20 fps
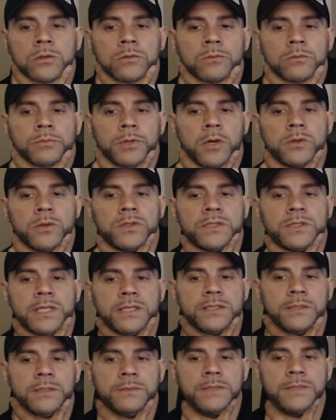Bro, stick
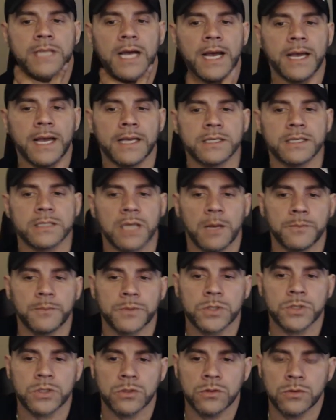some ties up
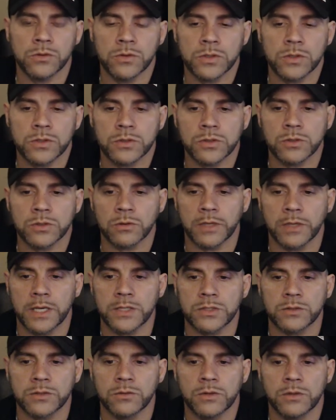shoes,
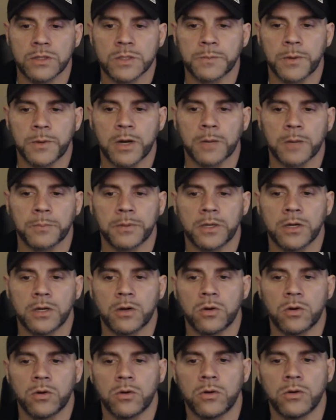shoelace through the spark plug
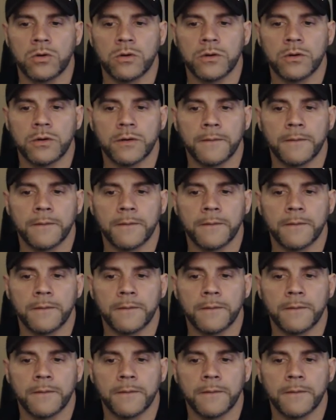hole.